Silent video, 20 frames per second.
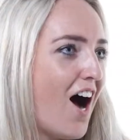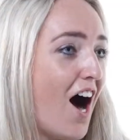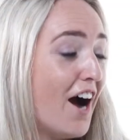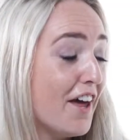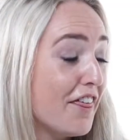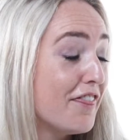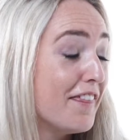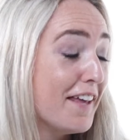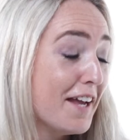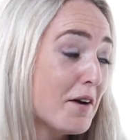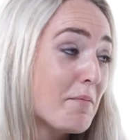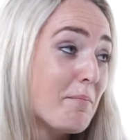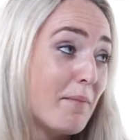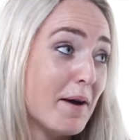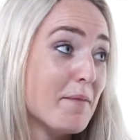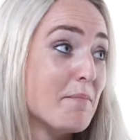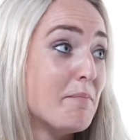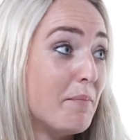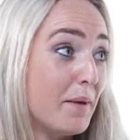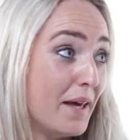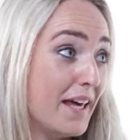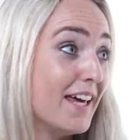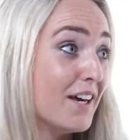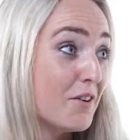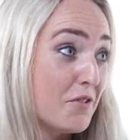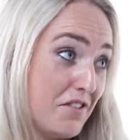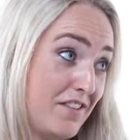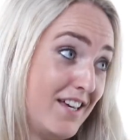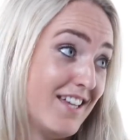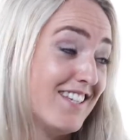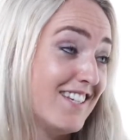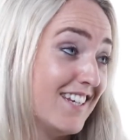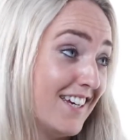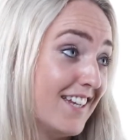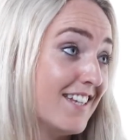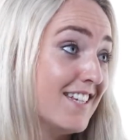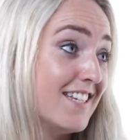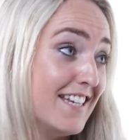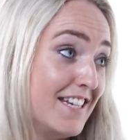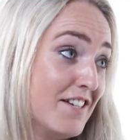I think by being authentic
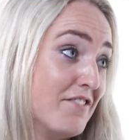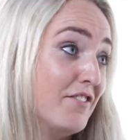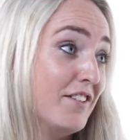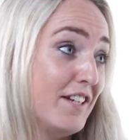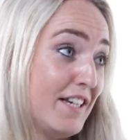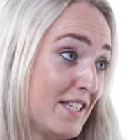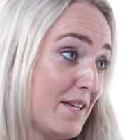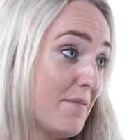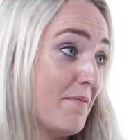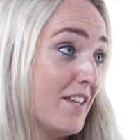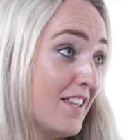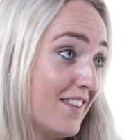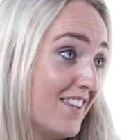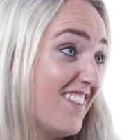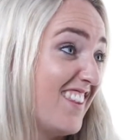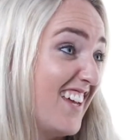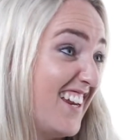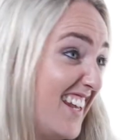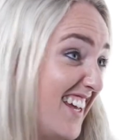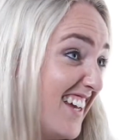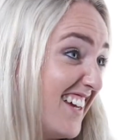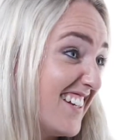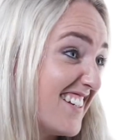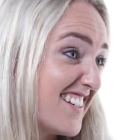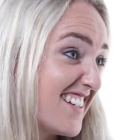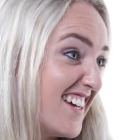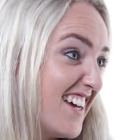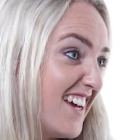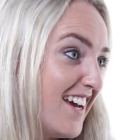and delivering something that they need.